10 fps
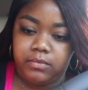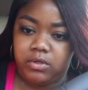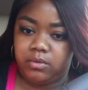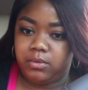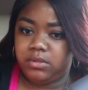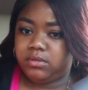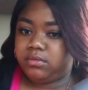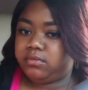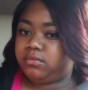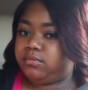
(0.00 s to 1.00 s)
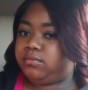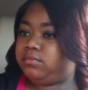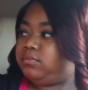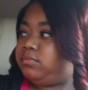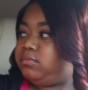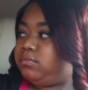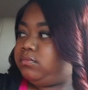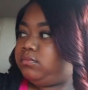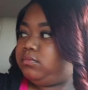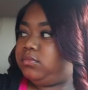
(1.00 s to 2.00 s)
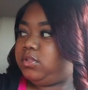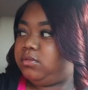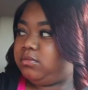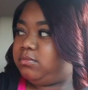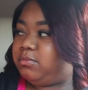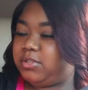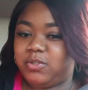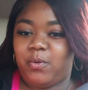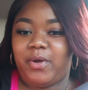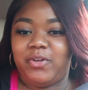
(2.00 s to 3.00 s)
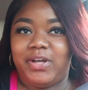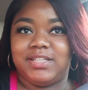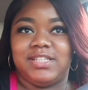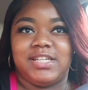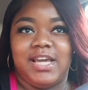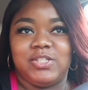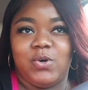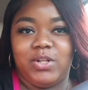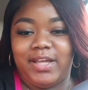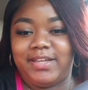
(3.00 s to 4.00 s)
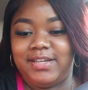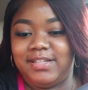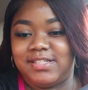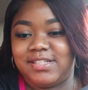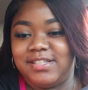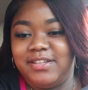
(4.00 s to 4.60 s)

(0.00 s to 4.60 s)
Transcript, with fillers: Called what? Gallus. No. Like, why you got these shades on like it's?